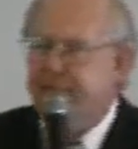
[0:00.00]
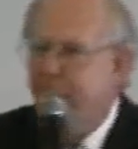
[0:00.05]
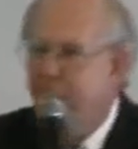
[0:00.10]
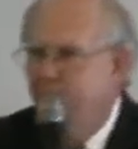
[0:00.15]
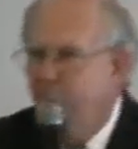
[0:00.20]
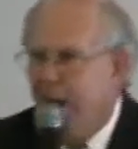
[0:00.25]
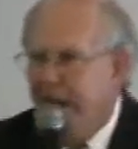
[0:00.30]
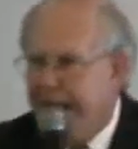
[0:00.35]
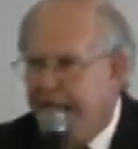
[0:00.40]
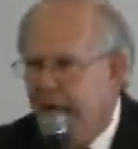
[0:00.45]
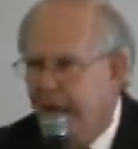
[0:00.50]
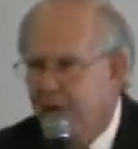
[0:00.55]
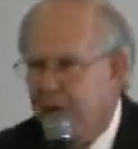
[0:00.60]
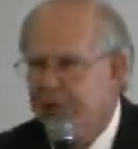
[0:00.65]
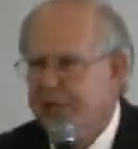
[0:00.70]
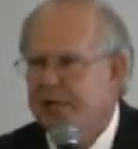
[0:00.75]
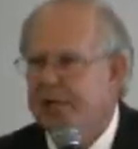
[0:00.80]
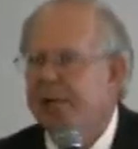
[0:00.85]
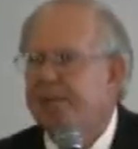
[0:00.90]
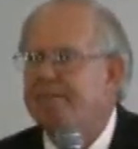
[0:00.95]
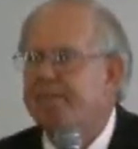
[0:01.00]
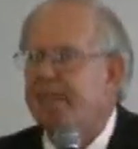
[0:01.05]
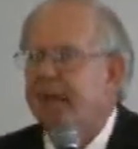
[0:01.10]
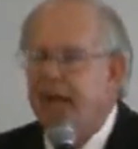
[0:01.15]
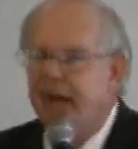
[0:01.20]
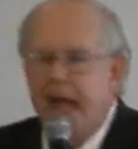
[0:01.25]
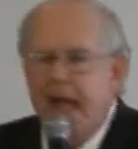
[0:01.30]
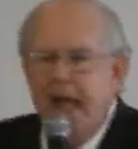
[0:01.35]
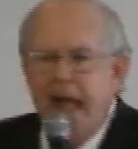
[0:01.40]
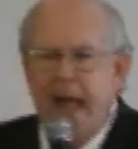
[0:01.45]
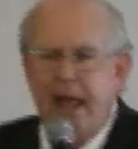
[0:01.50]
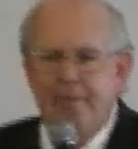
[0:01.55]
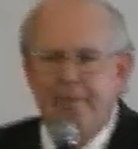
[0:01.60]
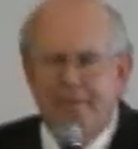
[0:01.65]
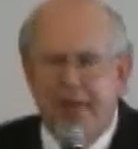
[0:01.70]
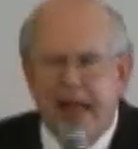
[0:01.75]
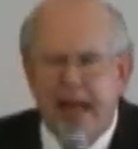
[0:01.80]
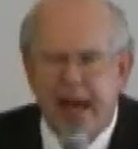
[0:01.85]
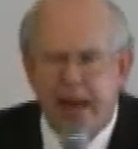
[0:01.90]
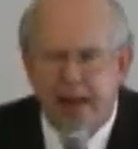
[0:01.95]
the Holy Ghost. And
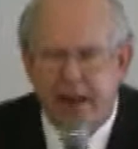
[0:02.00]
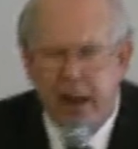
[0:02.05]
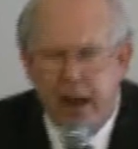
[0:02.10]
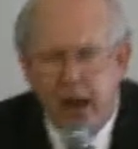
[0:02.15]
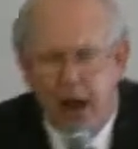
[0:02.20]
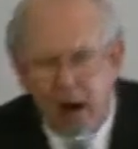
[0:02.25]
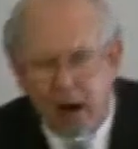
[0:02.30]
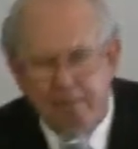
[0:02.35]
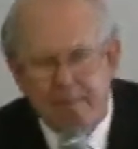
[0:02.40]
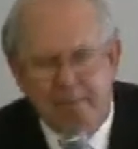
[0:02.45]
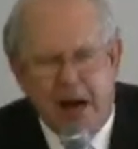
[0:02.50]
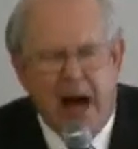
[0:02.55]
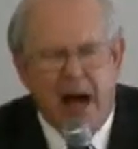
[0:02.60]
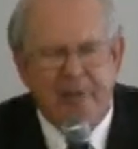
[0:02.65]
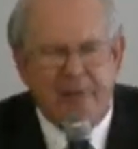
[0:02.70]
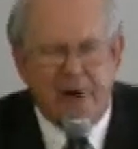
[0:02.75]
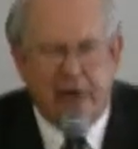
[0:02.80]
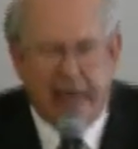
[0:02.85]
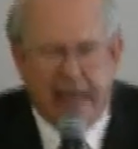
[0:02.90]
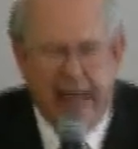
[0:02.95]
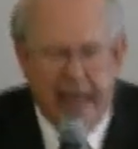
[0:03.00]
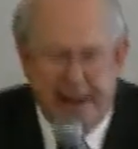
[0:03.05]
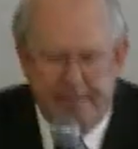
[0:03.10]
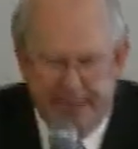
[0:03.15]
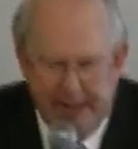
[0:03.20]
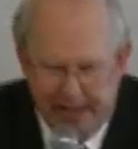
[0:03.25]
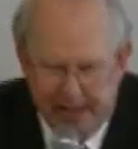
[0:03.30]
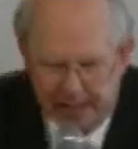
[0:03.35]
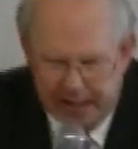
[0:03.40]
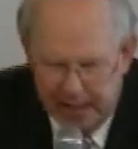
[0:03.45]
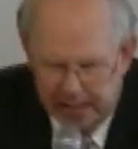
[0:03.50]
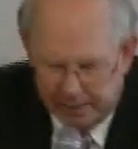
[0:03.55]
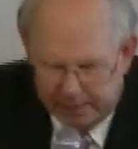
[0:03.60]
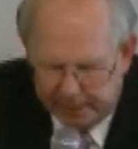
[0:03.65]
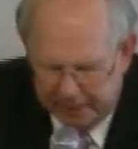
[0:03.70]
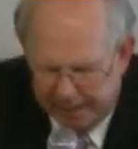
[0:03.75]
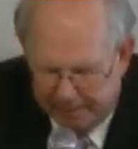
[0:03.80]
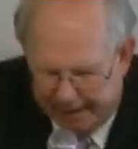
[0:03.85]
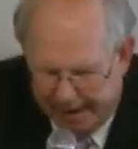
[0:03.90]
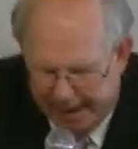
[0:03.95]
then her mother came in
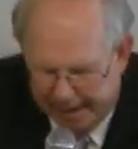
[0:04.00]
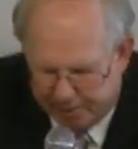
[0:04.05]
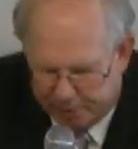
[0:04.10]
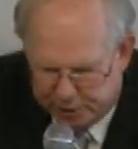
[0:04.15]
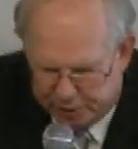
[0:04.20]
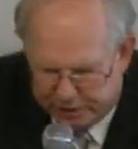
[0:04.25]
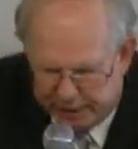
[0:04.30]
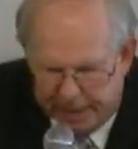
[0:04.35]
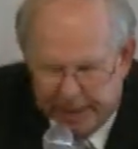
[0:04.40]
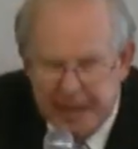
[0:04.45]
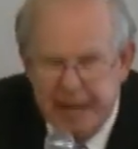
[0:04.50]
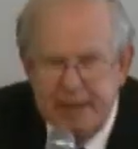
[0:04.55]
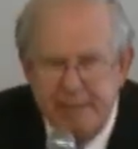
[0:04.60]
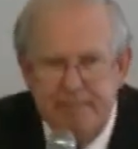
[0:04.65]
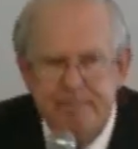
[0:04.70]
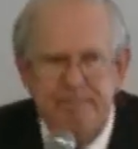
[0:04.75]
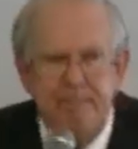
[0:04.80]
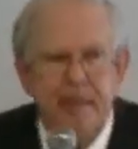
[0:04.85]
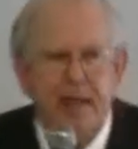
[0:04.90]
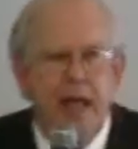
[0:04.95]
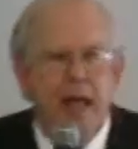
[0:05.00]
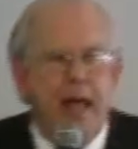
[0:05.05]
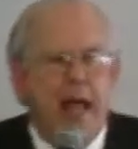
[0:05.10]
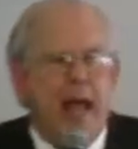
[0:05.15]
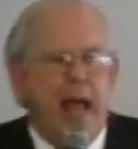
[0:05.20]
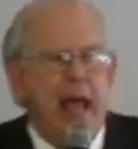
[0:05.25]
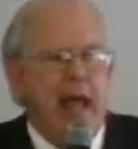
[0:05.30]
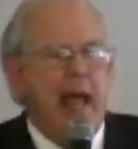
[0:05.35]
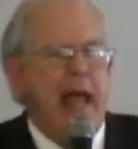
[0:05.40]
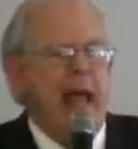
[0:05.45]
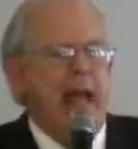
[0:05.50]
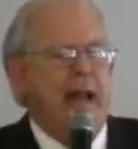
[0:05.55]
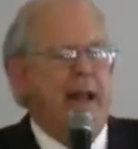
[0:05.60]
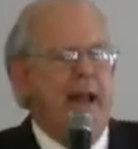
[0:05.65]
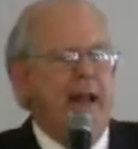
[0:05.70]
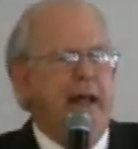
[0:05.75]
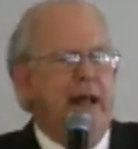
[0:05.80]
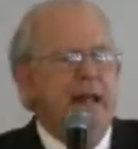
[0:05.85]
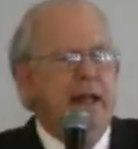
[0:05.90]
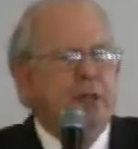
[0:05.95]
to the Bible study,
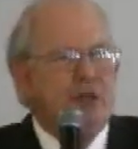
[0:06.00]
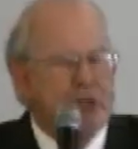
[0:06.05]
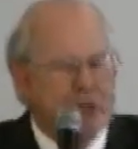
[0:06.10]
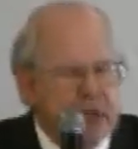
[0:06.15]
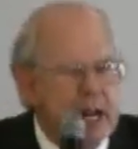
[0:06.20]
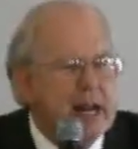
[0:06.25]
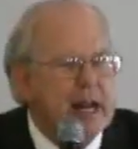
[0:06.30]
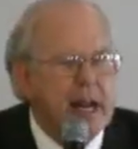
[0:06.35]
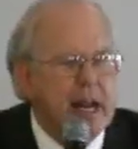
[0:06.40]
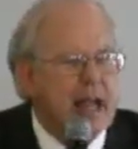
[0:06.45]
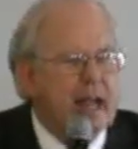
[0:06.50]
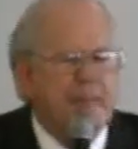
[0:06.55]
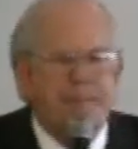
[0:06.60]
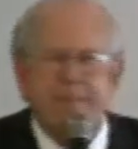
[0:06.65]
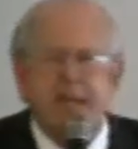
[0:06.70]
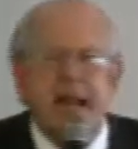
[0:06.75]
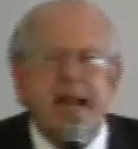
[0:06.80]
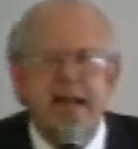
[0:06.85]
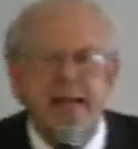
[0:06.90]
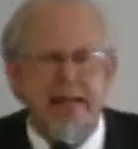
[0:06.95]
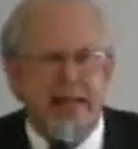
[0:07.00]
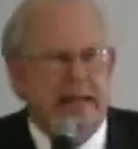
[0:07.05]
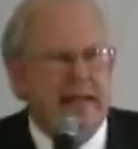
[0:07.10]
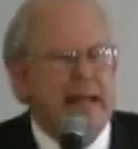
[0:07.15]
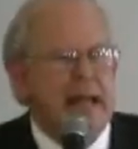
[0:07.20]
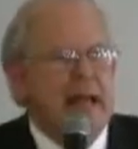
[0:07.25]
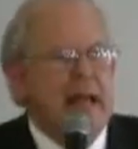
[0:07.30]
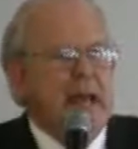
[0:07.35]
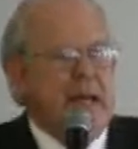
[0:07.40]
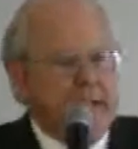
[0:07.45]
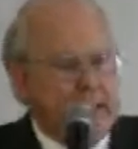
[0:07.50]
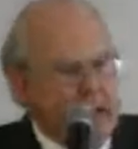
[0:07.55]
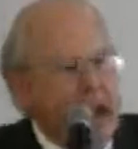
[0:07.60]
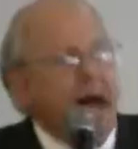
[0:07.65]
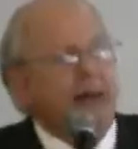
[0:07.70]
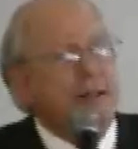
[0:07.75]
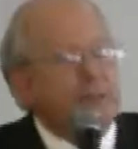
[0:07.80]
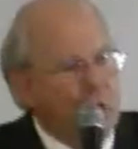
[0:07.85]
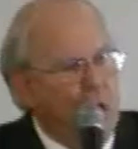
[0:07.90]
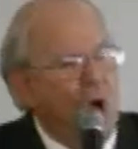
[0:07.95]
and she immediately
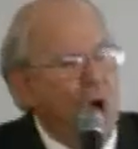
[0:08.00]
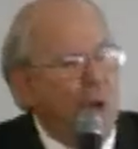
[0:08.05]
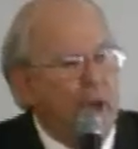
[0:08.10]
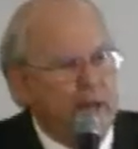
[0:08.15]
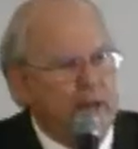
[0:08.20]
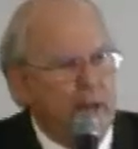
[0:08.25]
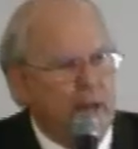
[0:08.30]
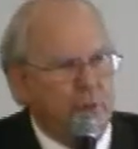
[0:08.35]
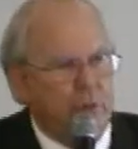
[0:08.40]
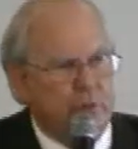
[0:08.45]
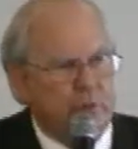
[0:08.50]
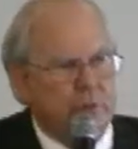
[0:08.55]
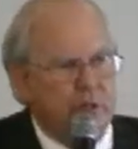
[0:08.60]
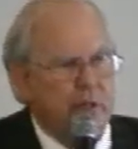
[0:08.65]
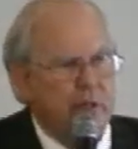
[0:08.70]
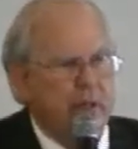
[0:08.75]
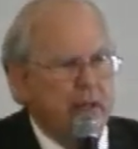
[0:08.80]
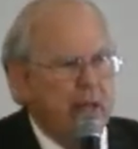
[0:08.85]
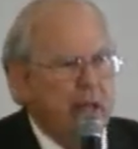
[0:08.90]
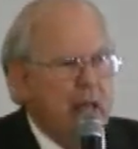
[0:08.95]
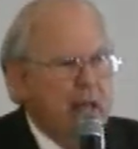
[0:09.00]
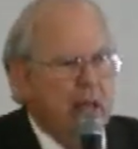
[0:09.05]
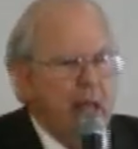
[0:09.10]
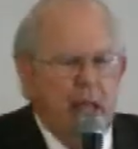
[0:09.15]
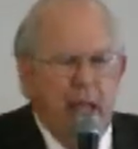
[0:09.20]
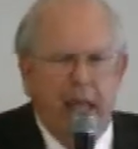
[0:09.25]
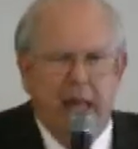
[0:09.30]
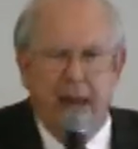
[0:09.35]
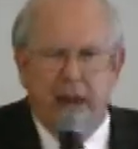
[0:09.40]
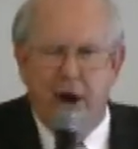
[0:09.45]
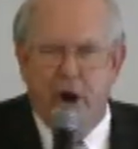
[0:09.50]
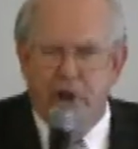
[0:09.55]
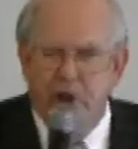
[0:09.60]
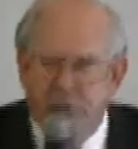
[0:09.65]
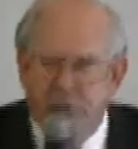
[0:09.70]
got the Holy Ghost. And her